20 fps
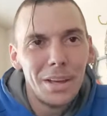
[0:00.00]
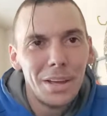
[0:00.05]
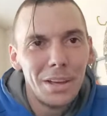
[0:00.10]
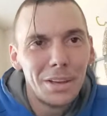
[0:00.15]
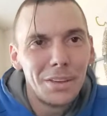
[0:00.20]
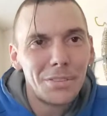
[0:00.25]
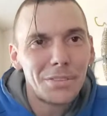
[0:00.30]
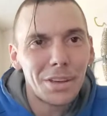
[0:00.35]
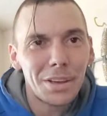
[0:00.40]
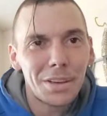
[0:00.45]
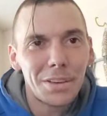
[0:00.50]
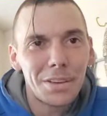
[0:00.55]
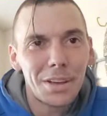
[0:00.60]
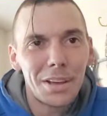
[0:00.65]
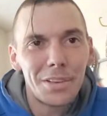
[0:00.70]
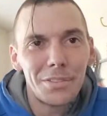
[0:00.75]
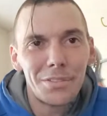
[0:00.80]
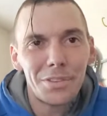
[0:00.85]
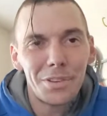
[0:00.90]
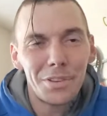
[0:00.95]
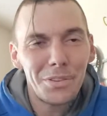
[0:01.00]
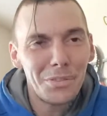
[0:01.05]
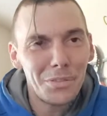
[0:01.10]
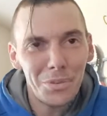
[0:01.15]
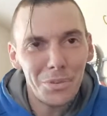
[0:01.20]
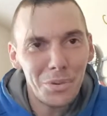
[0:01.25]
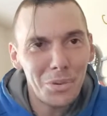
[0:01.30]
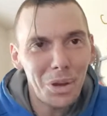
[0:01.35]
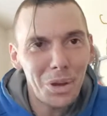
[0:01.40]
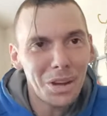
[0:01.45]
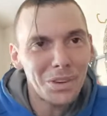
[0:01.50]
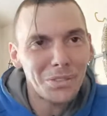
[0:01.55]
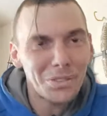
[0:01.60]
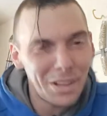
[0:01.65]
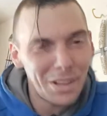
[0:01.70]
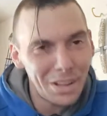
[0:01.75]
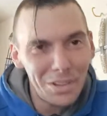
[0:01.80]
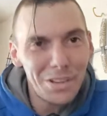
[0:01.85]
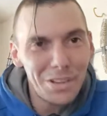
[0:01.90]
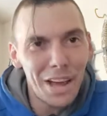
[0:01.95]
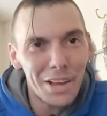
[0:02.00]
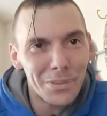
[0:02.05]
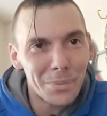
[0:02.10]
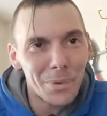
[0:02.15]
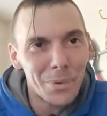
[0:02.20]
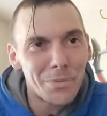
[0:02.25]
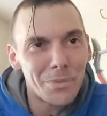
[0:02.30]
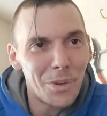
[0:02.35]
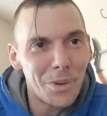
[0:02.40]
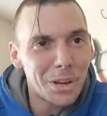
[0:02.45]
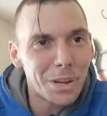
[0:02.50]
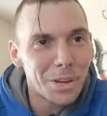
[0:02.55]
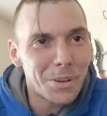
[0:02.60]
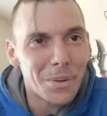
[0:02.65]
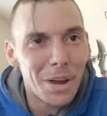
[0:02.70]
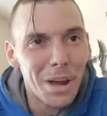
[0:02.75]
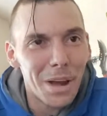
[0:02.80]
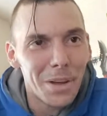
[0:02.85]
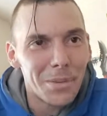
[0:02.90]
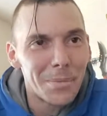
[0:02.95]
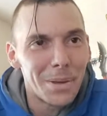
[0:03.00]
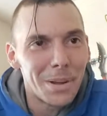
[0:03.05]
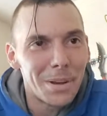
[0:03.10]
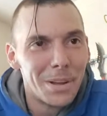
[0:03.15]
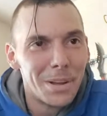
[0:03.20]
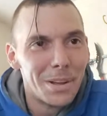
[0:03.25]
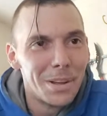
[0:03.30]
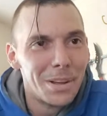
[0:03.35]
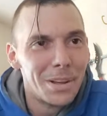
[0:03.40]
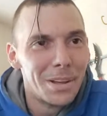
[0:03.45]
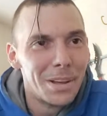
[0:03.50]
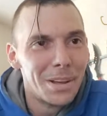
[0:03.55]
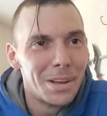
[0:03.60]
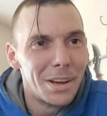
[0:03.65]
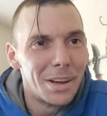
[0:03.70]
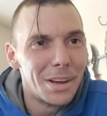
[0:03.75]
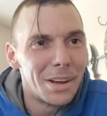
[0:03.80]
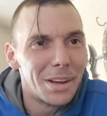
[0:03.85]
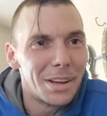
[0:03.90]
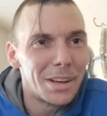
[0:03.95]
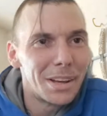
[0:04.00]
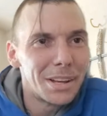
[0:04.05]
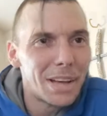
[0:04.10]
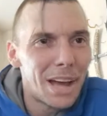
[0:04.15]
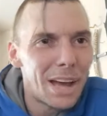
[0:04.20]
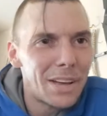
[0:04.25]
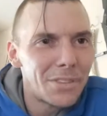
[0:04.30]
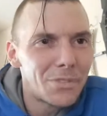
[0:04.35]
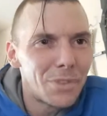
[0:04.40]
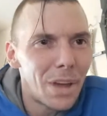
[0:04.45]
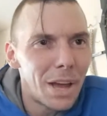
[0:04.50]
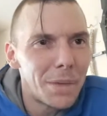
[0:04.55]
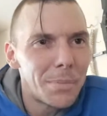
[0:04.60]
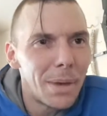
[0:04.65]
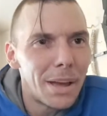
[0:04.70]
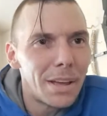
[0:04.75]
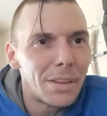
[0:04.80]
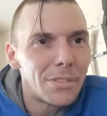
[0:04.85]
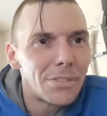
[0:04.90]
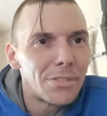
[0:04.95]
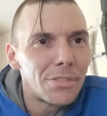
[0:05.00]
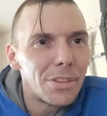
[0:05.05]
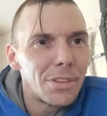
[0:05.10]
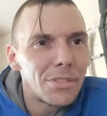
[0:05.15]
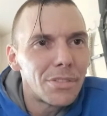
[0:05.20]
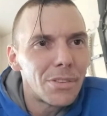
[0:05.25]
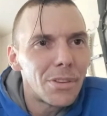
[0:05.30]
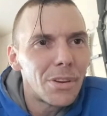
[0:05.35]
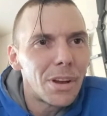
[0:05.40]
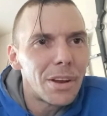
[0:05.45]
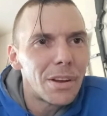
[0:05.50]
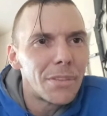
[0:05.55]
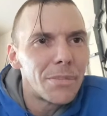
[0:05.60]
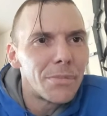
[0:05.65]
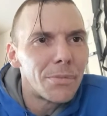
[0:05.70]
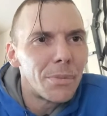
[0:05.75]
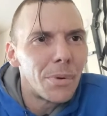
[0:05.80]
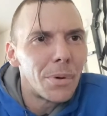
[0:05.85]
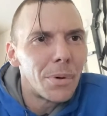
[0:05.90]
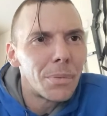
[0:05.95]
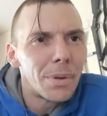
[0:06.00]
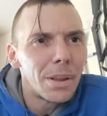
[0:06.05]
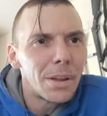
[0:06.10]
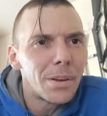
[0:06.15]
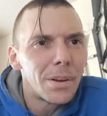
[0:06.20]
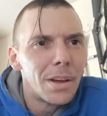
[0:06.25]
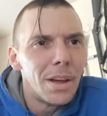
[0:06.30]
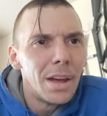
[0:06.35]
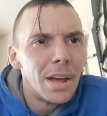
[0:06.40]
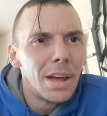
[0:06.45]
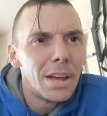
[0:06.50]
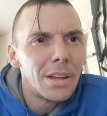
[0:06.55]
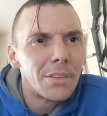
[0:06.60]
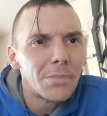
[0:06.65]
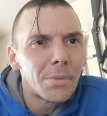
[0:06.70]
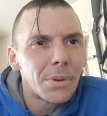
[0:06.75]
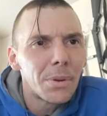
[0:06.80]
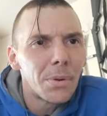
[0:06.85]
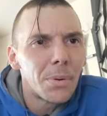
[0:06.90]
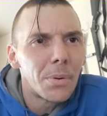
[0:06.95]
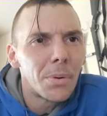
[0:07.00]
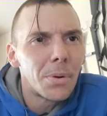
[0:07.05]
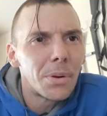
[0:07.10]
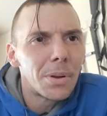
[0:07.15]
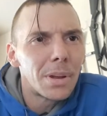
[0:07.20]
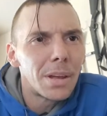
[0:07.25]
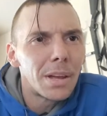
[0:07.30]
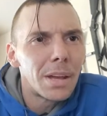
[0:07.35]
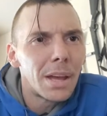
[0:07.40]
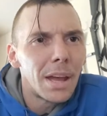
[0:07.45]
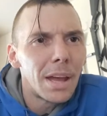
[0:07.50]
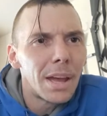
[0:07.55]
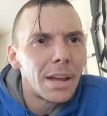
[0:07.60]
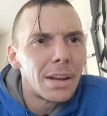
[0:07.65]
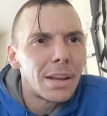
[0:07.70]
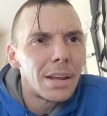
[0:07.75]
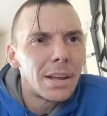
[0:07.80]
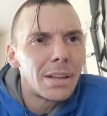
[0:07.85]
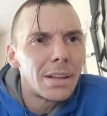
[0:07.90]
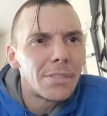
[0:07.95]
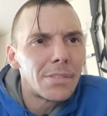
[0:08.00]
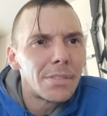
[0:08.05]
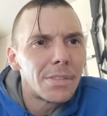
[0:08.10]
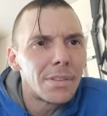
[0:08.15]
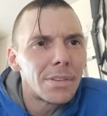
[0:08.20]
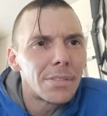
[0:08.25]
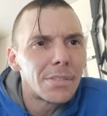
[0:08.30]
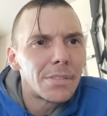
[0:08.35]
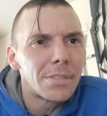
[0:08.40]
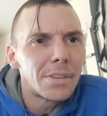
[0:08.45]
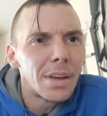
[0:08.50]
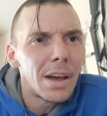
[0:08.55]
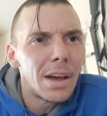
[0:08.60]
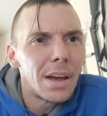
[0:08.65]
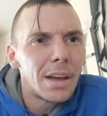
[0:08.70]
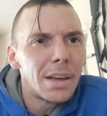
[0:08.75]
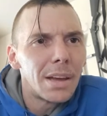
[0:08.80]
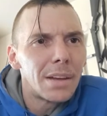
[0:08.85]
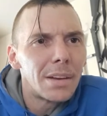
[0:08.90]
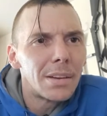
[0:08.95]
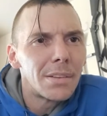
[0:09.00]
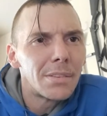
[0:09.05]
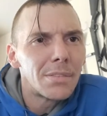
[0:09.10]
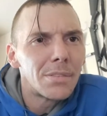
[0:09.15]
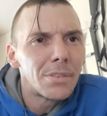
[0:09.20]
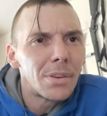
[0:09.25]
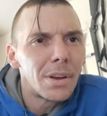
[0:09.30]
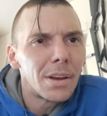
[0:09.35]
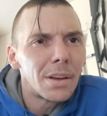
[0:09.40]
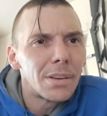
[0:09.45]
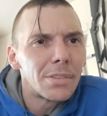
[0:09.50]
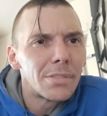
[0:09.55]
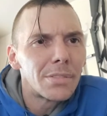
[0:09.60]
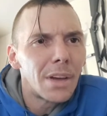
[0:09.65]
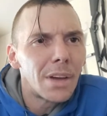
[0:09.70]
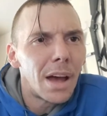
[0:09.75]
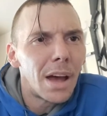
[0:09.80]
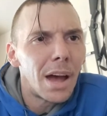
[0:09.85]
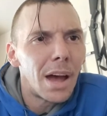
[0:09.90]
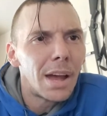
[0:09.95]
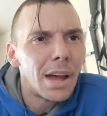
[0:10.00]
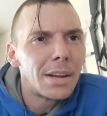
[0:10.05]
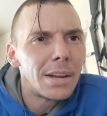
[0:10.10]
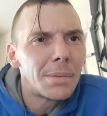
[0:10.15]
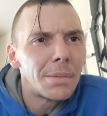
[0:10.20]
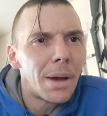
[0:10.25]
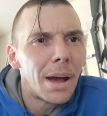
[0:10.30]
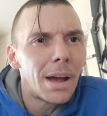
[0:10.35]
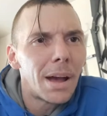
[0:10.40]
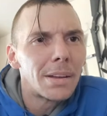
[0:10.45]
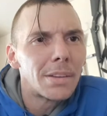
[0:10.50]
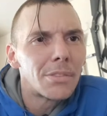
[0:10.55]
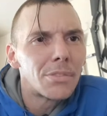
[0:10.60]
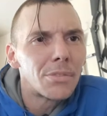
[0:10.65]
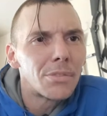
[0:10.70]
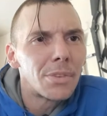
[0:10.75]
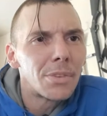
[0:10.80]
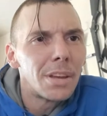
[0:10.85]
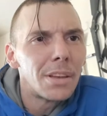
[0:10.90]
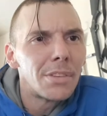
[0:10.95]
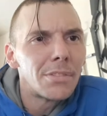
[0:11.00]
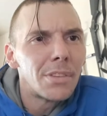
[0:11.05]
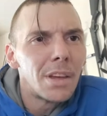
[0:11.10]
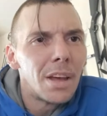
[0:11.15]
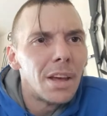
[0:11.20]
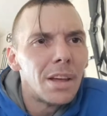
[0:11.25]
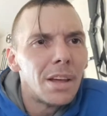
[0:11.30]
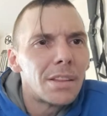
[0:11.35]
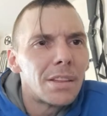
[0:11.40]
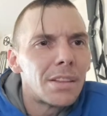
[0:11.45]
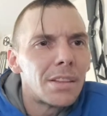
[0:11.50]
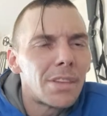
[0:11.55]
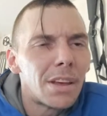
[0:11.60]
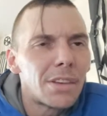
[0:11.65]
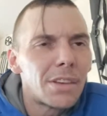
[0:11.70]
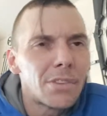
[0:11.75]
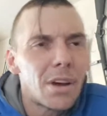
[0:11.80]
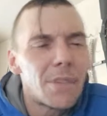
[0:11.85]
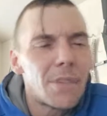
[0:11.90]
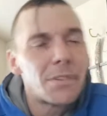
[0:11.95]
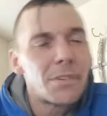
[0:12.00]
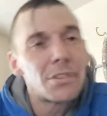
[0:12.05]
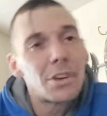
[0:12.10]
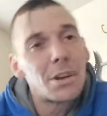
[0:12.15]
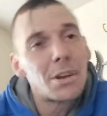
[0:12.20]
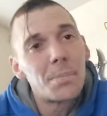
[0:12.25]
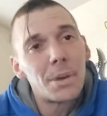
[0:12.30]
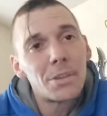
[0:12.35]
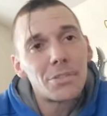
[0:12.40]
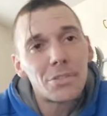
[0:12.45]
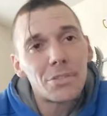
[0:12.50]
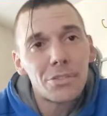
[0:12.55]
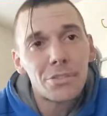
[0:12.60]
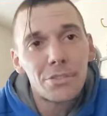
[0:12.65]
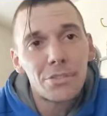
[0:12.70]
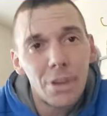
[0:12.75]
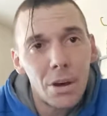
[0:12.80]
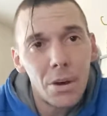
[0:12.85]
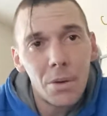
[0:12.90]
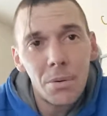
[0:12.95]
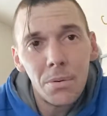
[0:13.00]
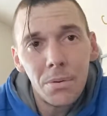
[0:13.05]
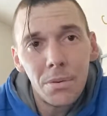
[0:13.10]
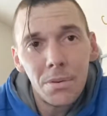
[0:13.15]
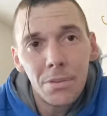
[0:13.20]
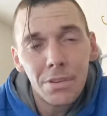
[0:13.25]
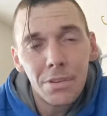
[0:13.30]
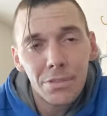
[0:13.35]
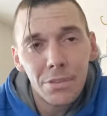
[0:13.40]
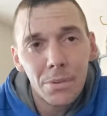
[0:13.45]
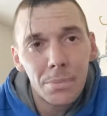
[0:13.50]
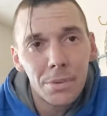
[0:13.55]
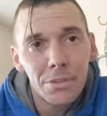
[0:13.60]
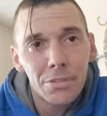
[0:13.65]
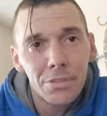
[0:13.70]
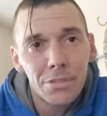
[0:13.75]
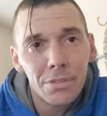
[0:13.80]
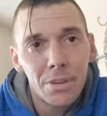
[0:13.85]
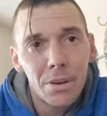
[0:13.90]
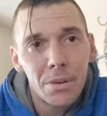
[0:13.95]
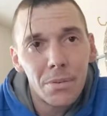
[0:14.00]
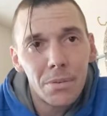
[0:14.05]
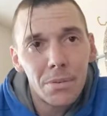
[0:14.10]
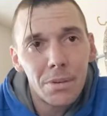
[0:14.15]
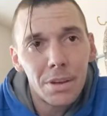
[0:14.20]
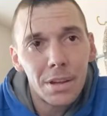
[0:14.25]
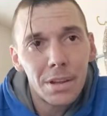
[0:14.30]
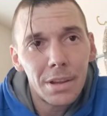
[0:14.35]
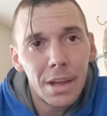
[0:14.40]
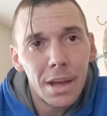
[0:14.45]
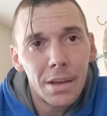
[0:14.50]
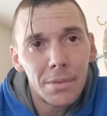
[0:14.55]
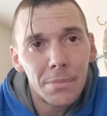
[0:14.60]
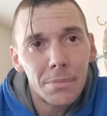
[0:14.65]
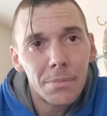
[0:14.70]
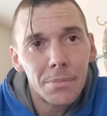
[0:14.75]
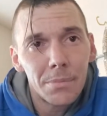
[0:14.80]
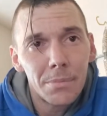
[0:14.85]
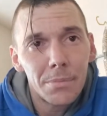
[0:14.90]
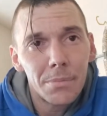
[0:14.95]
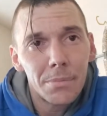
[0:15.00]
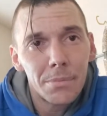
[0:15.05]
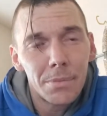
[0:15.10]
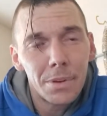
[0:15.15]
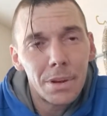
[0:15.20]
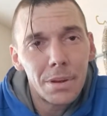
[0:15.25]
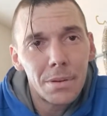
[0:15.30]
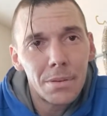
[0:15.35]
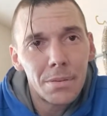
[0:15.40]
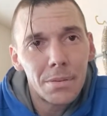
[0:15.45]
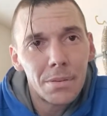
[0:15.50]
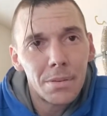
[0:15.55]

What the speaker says: he's like, you gotta understand, these guys weren't fucking around, man. A guy is dragged by his sister on a four-wheeler and he's recording, and it's the sky and it tries hiding behind the trees, then takes off. Is it a bunch of snow? Is there a bunch of snow in that video?